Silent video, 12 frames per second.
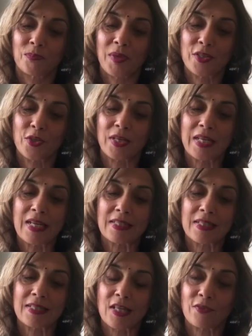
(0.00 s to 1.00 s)
because you can get
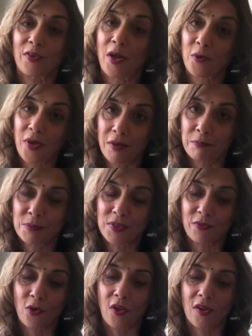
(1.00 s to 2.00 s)
successful outcomes
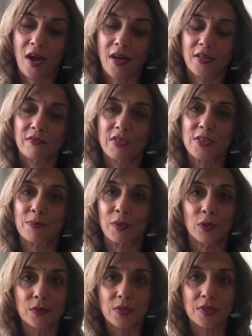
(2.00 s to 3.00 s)
for all kinds of
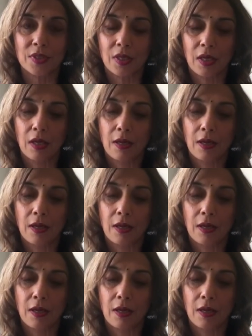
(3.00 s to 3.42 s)
disputes.